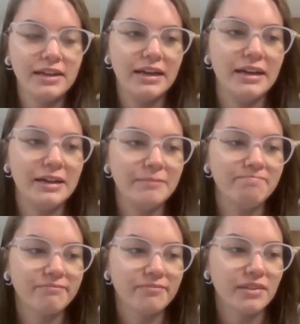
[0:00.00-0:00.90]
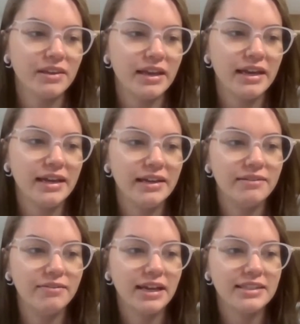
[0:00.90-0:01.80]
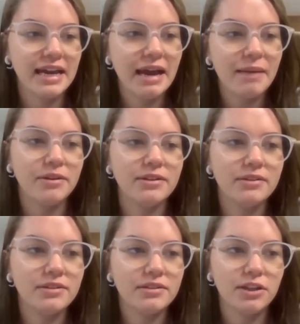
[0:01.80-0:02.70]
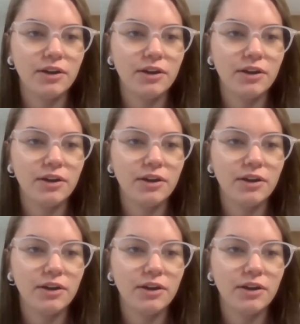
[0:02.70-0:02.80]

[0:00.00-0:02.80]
And that's happened,